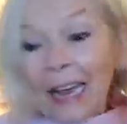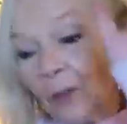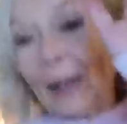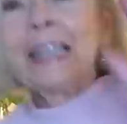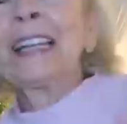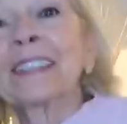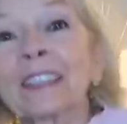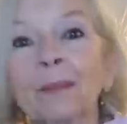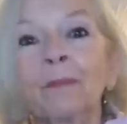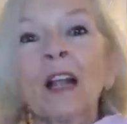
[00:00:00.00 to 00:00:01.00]
Anyway,
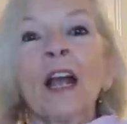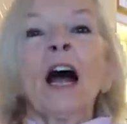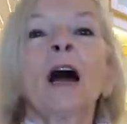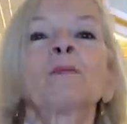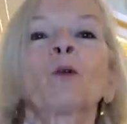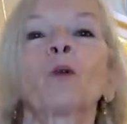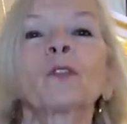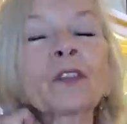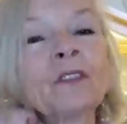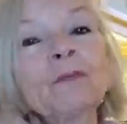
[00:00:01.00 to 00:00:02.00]
listen, and
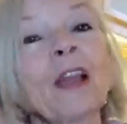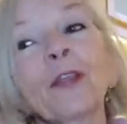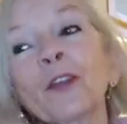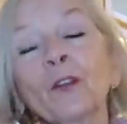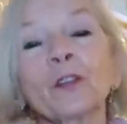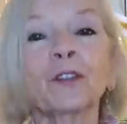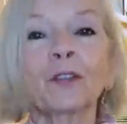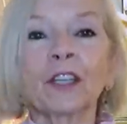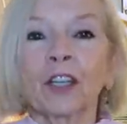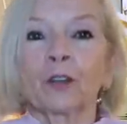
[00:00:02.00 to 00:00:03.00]
that's
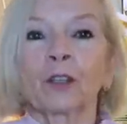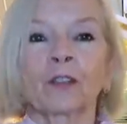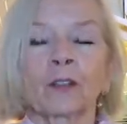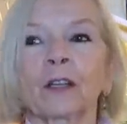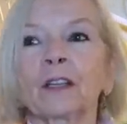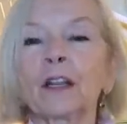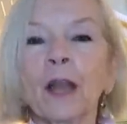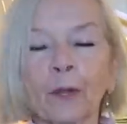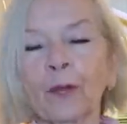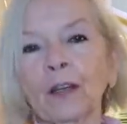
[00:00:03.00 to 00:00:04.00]

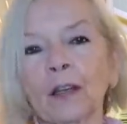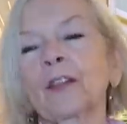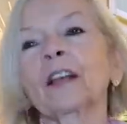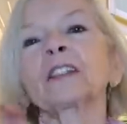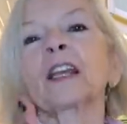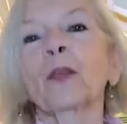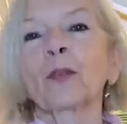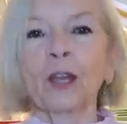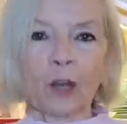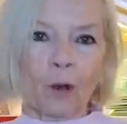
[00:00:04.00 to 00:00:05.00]
the other
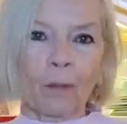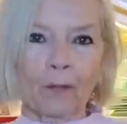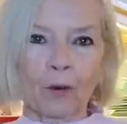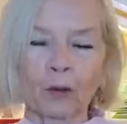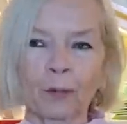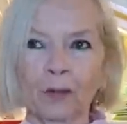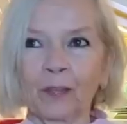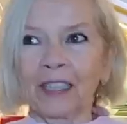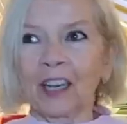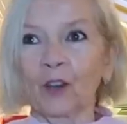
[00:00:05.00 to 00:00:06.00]
thing on my Vlogmas
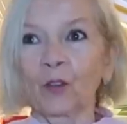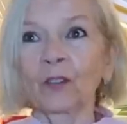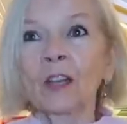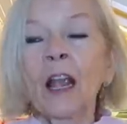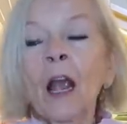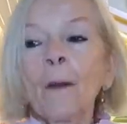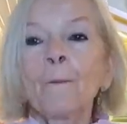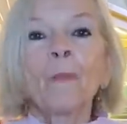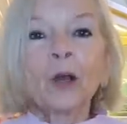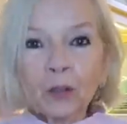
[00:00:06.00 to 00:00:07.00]
videos,
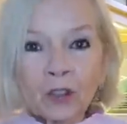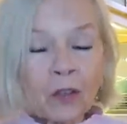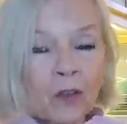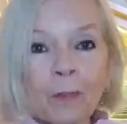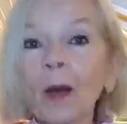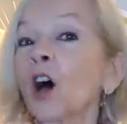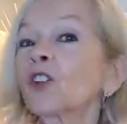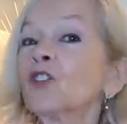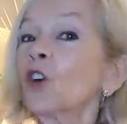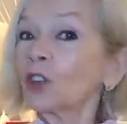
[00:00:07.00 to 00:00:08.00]
most of them are
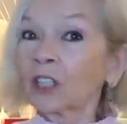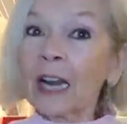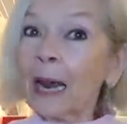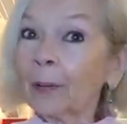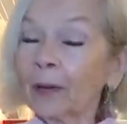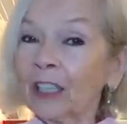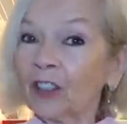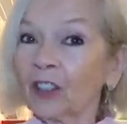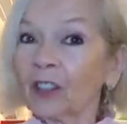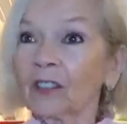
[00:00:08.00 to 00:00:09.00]
not
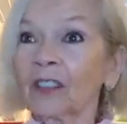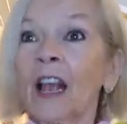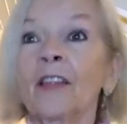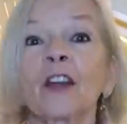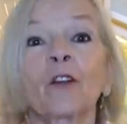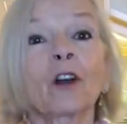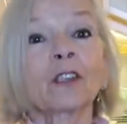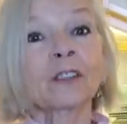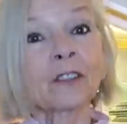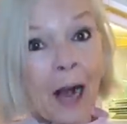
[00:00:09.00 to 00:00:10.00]
collaborations. There
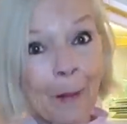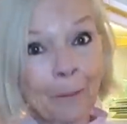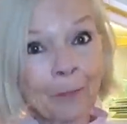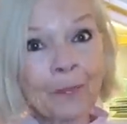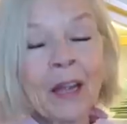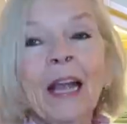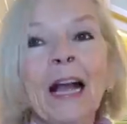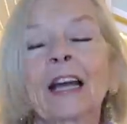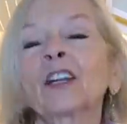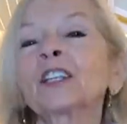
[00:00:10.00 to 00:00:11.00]
are some,
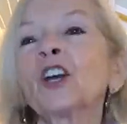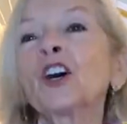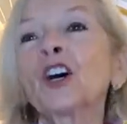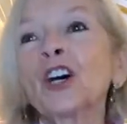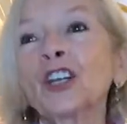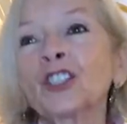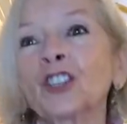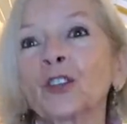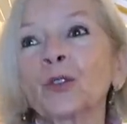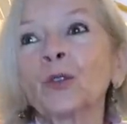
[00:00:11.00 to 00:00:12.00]
and I urge
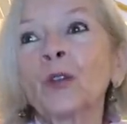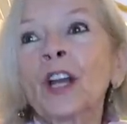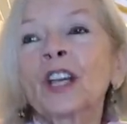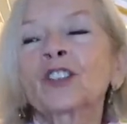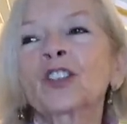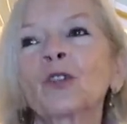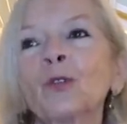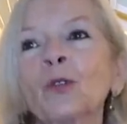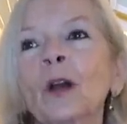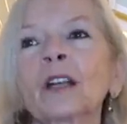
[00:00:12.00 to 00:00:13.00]
you
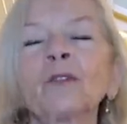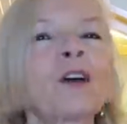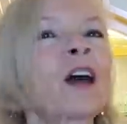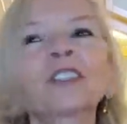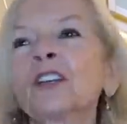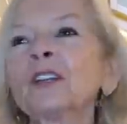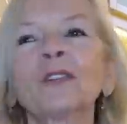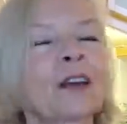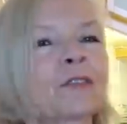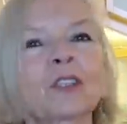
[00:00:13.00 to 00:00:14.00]
to, and in fact, I don't
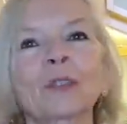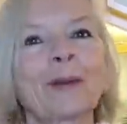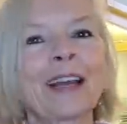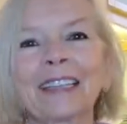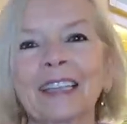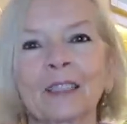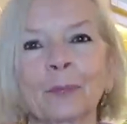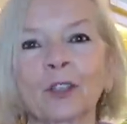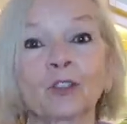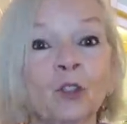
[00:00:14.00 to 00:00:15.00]
even have to explain this
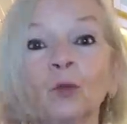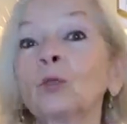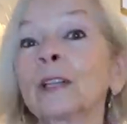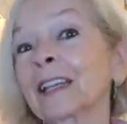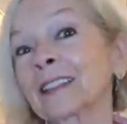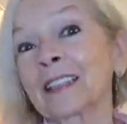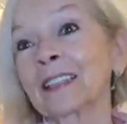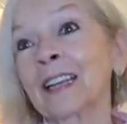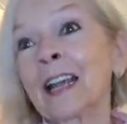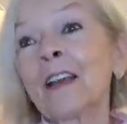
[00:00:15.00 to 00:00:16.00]
because you all get
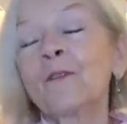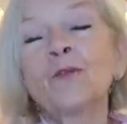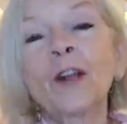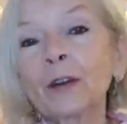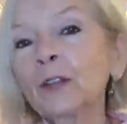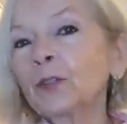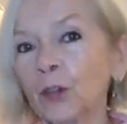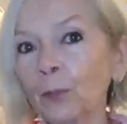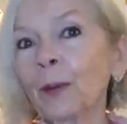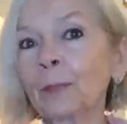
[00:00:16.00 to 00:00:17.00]
it. Very
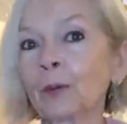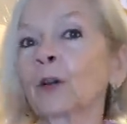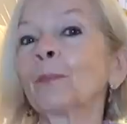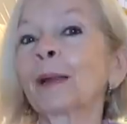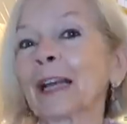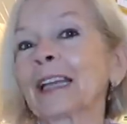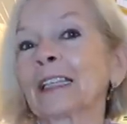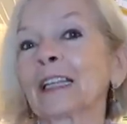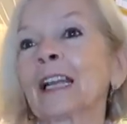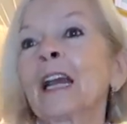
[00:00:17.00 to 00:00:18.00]
few people
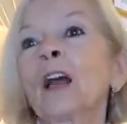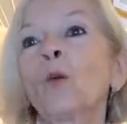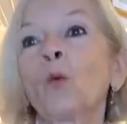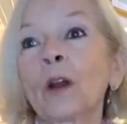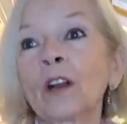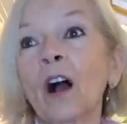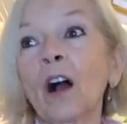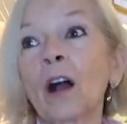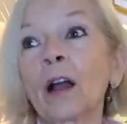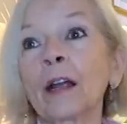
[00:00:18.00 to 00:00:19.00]
complain when
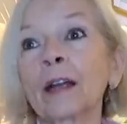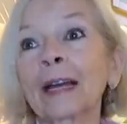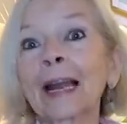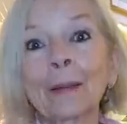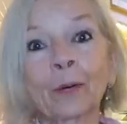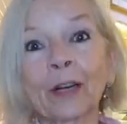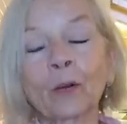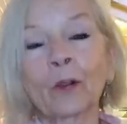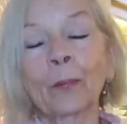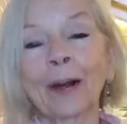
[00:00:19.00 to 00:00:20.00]
I
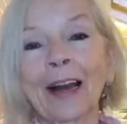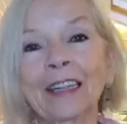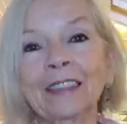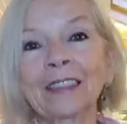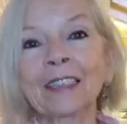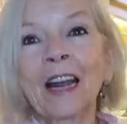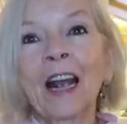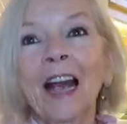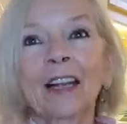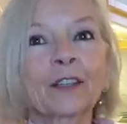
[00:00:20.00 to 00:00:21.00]
collaborate with a brand.
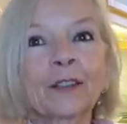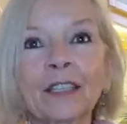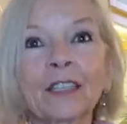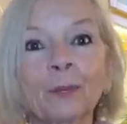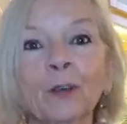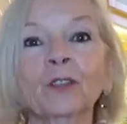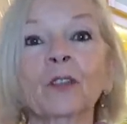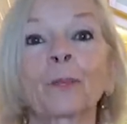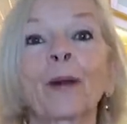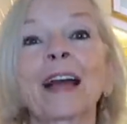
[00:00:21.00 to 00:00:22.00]
And I think it's because
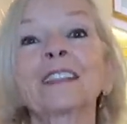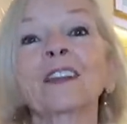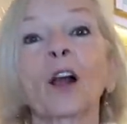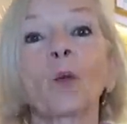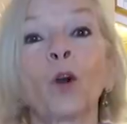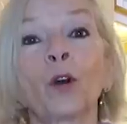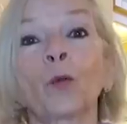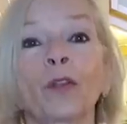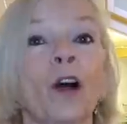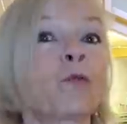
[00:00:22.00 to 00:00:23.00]
the brands that I've
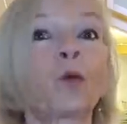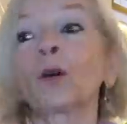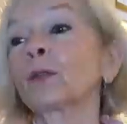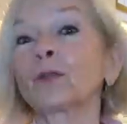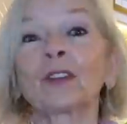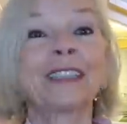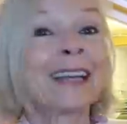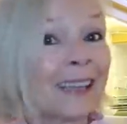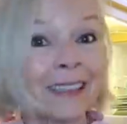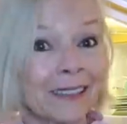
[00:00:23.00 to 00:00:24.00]
worked with for
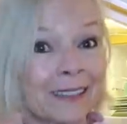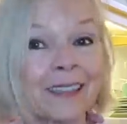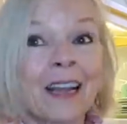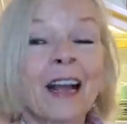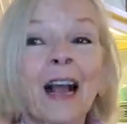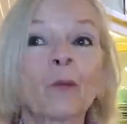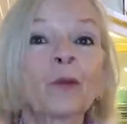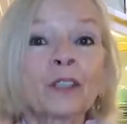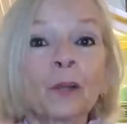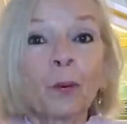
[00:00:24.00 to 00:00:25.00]
years, and
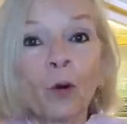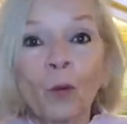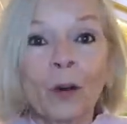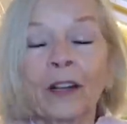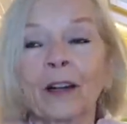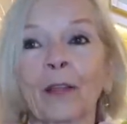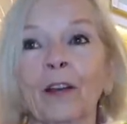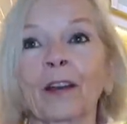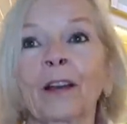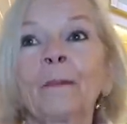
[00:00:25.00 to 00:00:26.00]
we support one
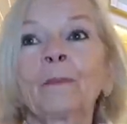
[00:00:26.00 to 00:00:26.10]
another.